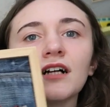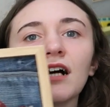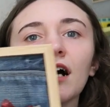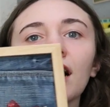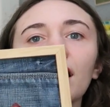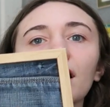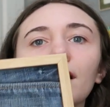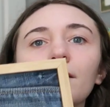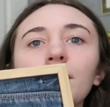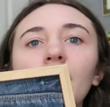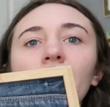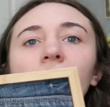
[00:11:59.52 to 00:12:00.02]

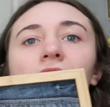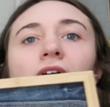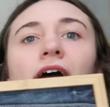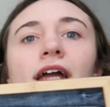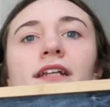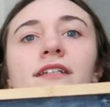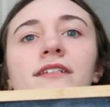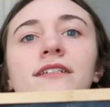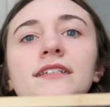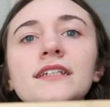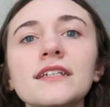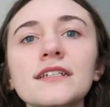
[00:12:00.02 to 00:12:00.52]
And
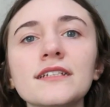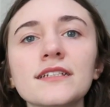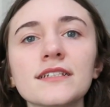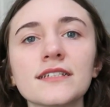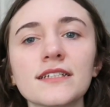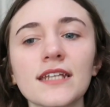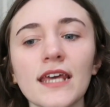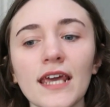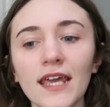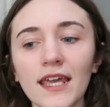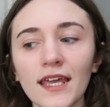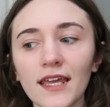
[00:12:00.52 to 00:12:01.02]
I did
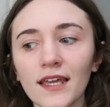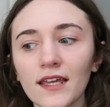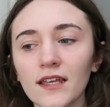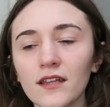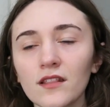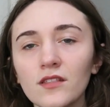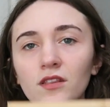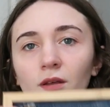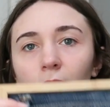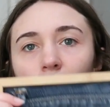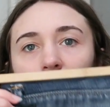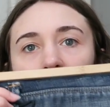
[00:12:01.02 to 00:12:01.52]

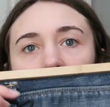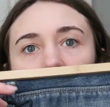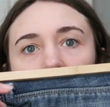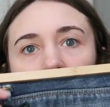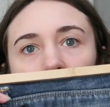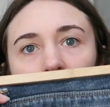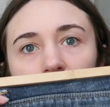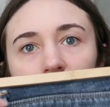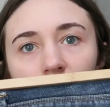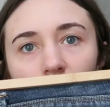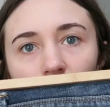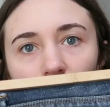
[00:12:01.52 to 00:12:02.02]
take the
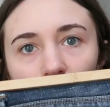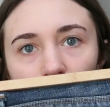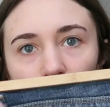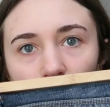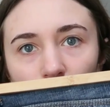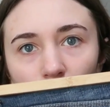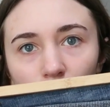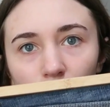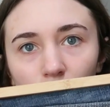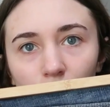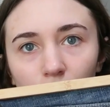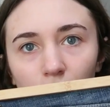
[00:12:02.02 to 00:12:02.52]
belt
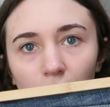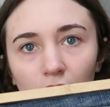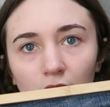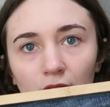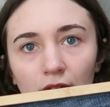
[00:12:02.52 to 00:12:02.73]
loop.